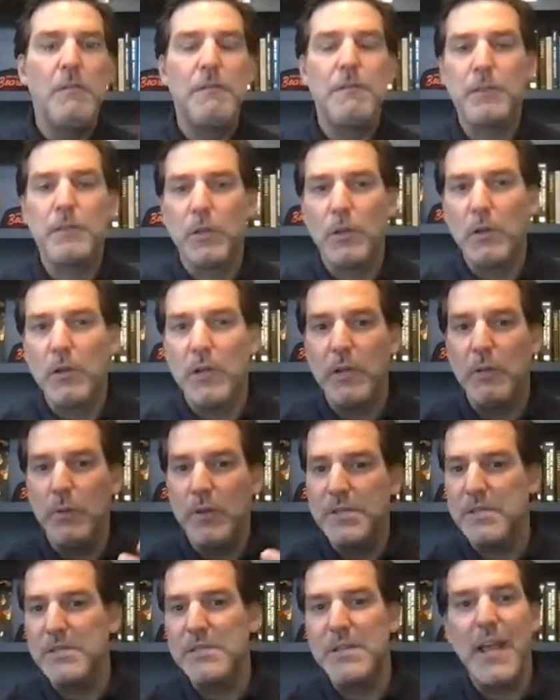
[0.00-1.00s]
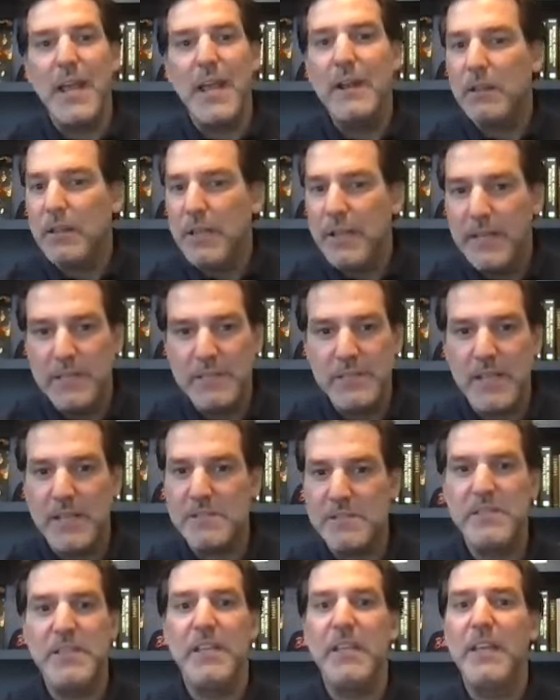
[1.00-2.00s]
Flurry, which is an analytics
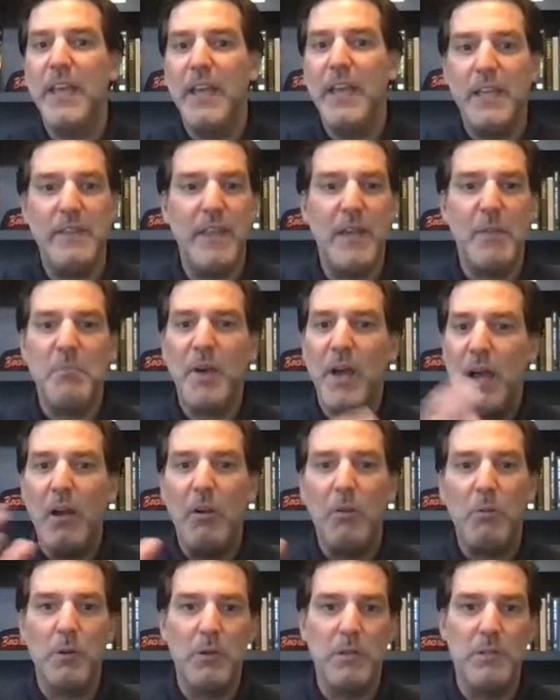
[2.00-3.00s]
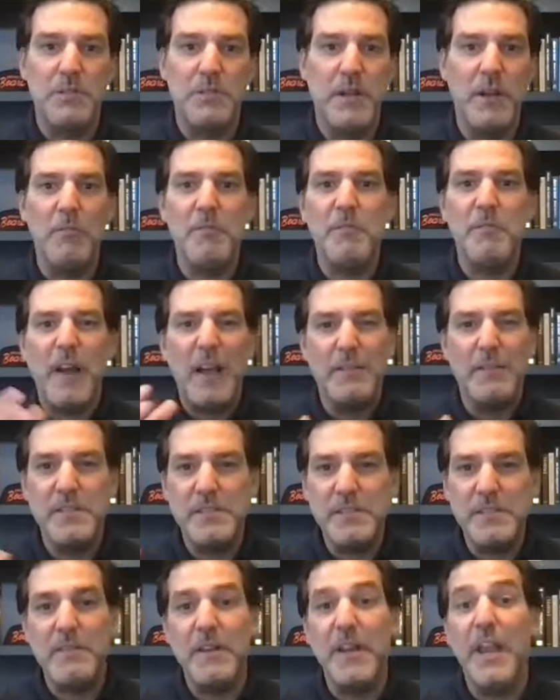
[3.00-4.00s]
SDK that powers 5 and
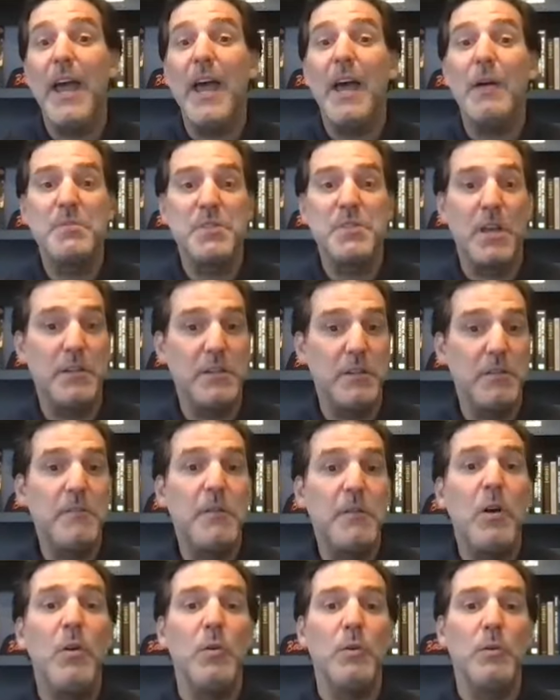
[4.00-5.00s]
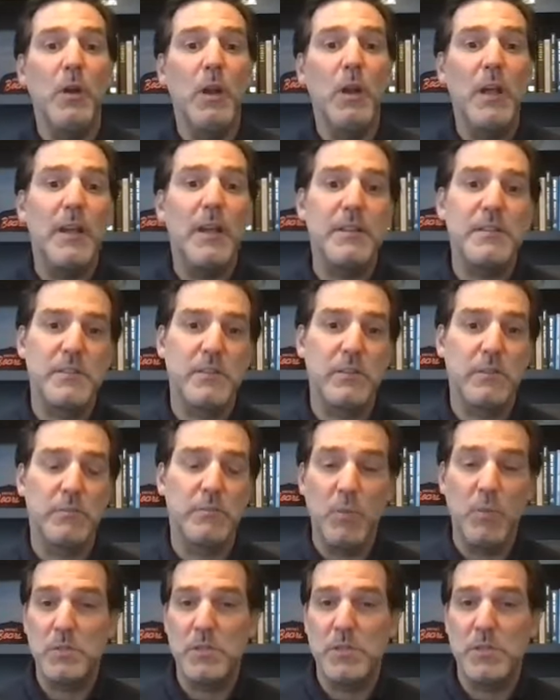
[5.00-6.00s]
7 apps on your phone, right? It's the
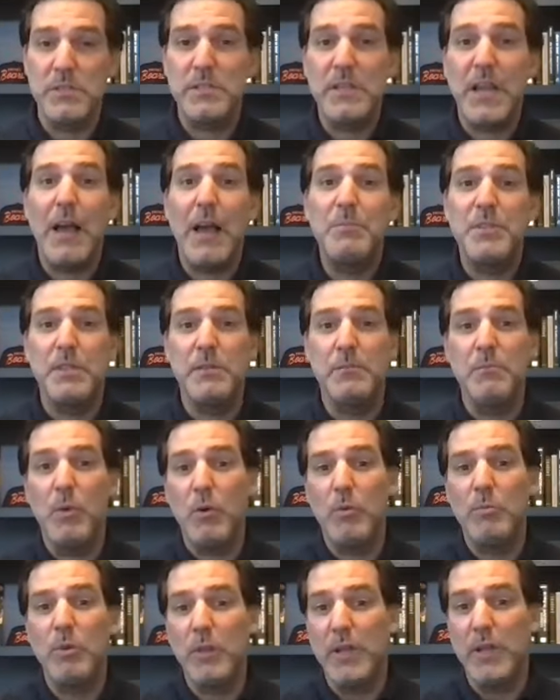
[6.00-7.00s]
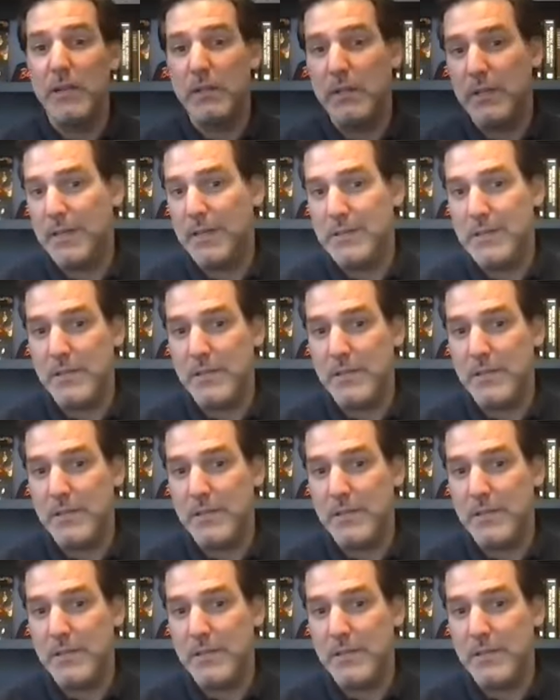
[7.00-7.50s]
most adopted mobile analytics